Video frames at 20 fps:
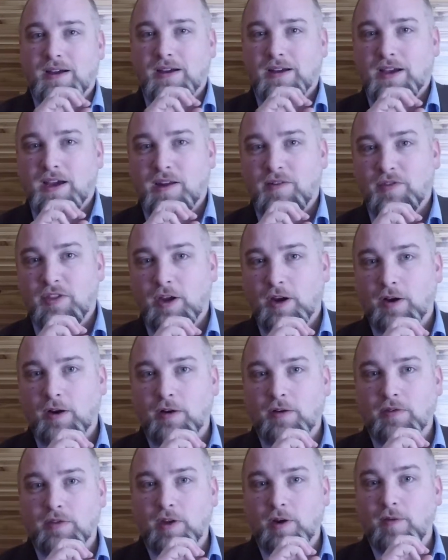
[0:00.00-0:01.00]
kind of
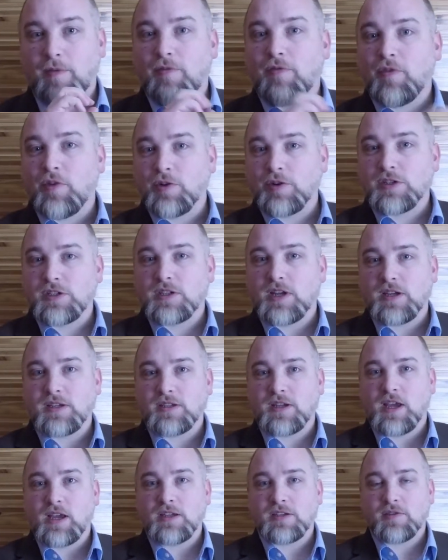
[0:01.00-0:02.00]
their first test
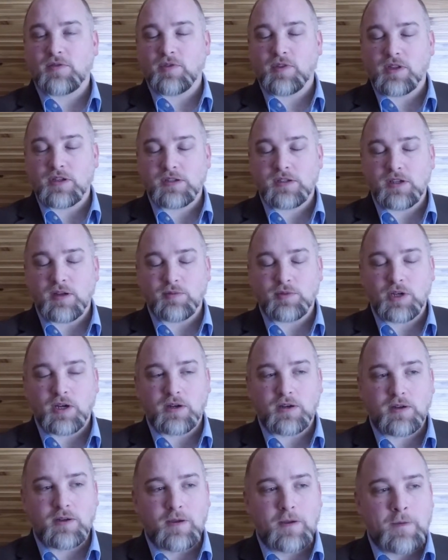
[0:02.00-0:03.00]
case for this
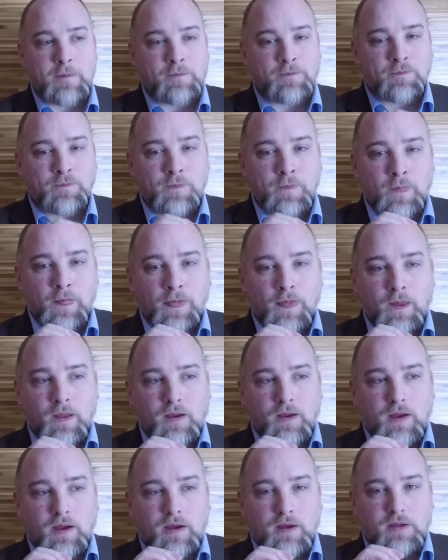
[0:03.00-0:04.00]
subject.
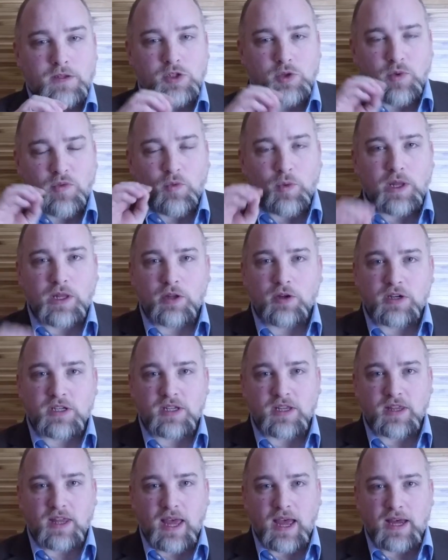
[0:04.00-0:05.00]
So if we look
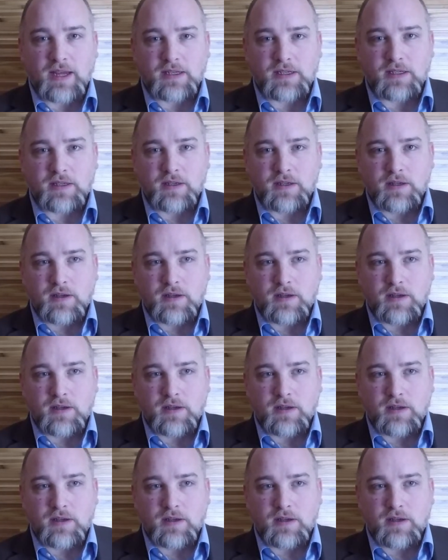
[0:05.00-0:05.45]
to that,